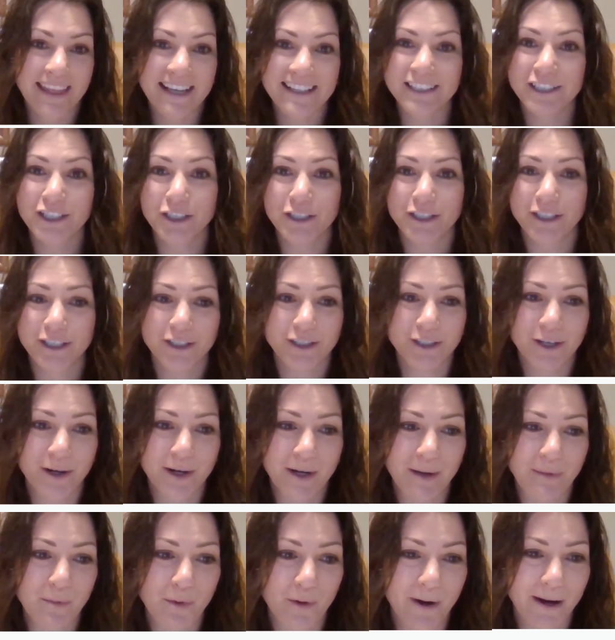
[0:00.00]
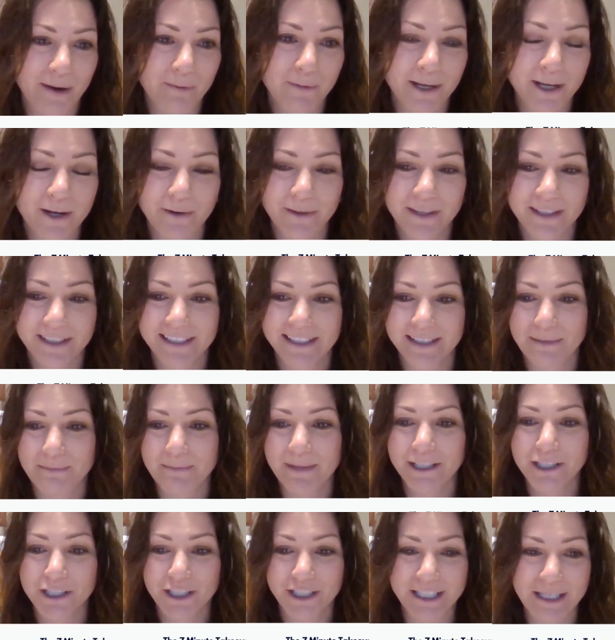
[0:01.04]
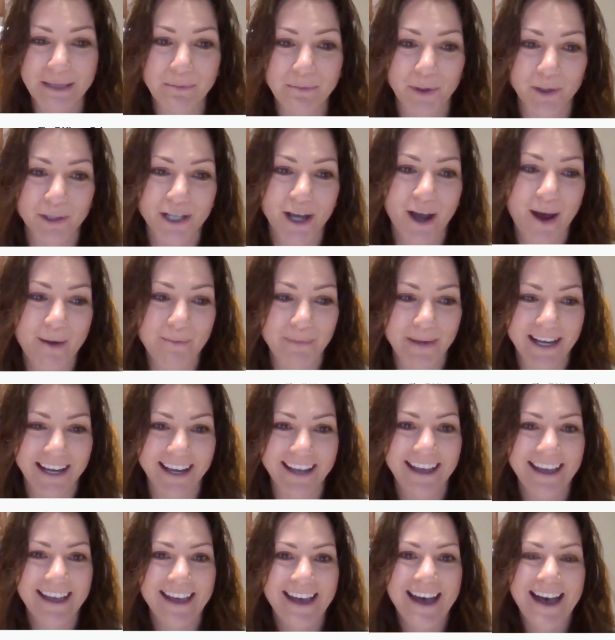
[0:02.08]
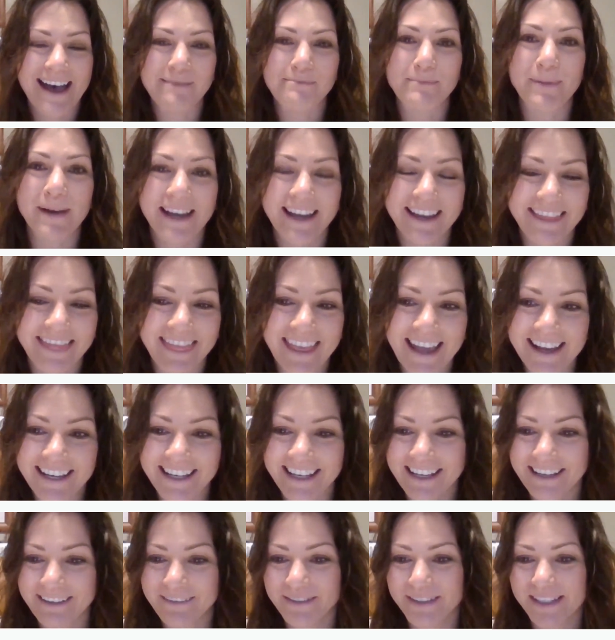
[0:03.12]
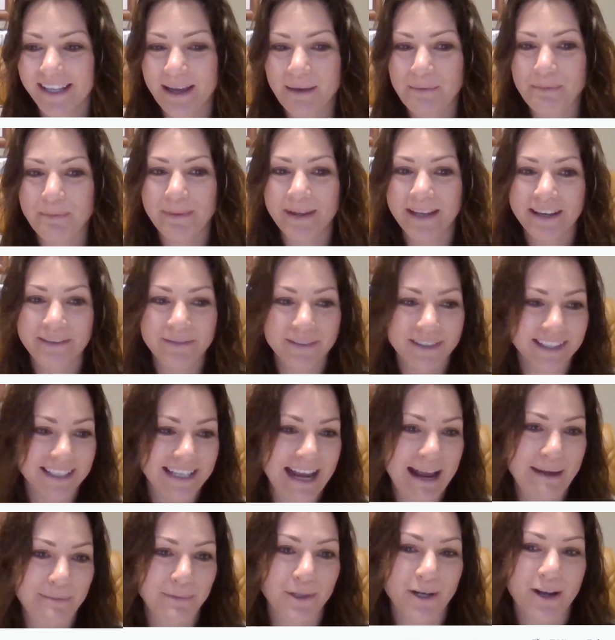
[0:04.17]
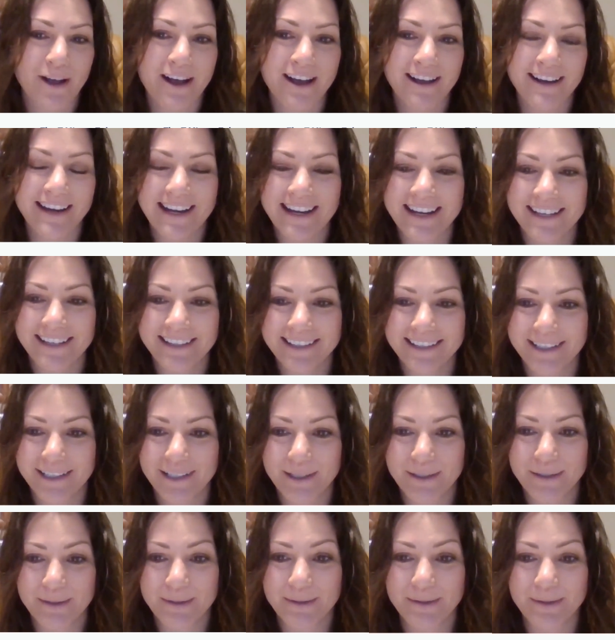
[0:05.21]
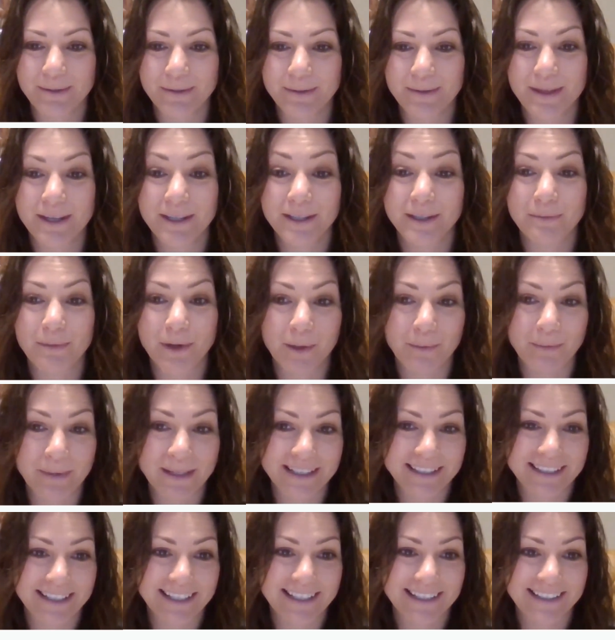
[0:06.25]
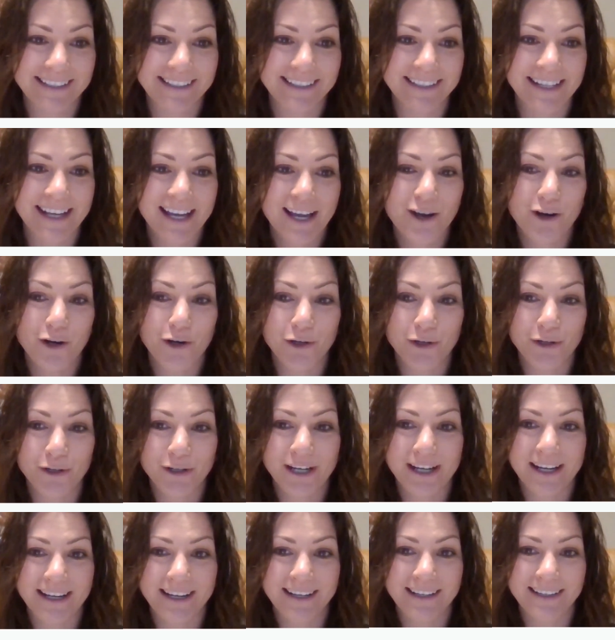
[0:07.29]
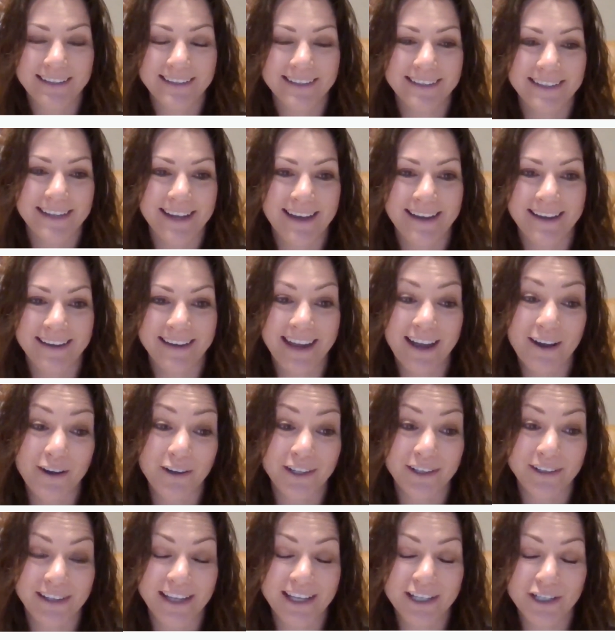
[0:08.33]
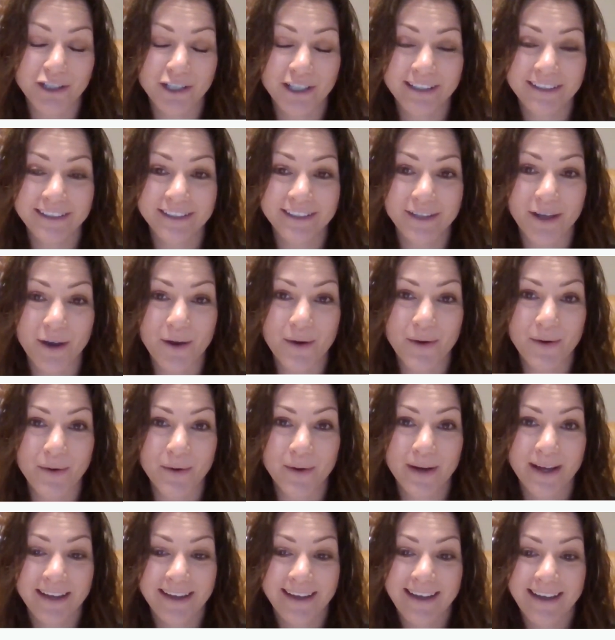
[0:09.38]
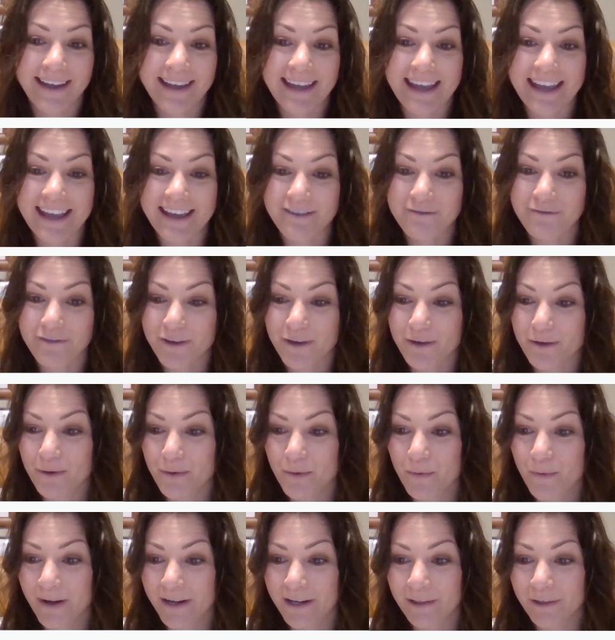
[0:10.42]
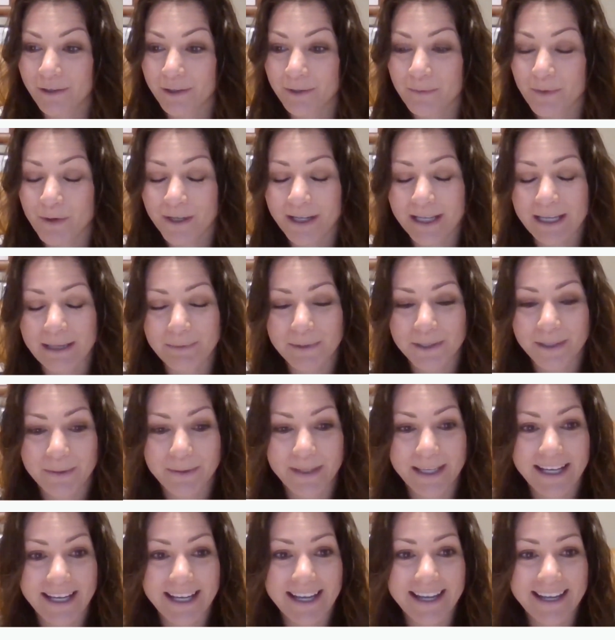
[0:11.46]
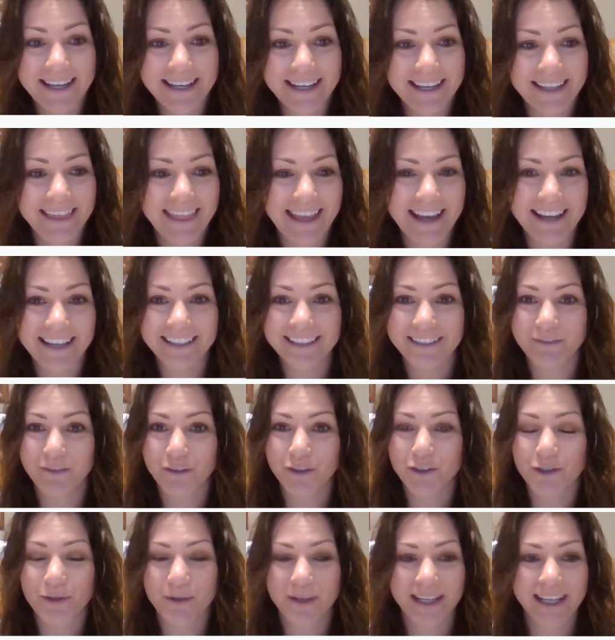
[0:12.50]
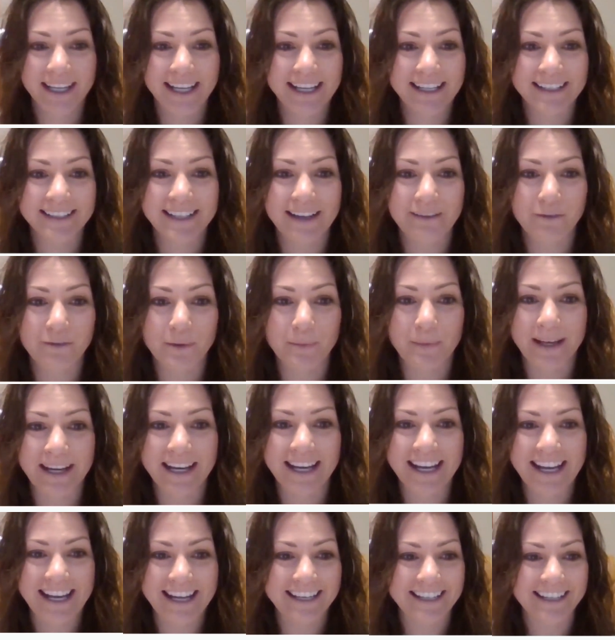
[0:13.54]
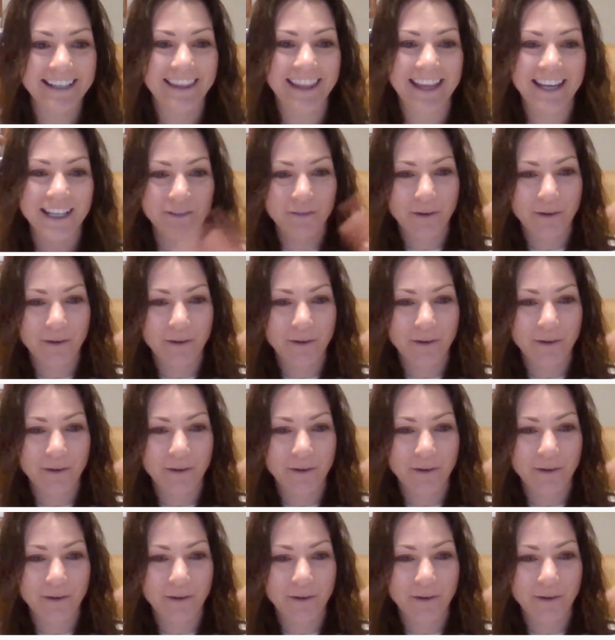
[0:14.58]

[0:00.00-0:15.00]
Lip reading: that's just a starting point. We know this is a much deeper topic, but that gives a bit of a snapshot into the small business earnings calculation. So If you want to learn more, keep tuning in. Thanks for joining us, everybody. And thanks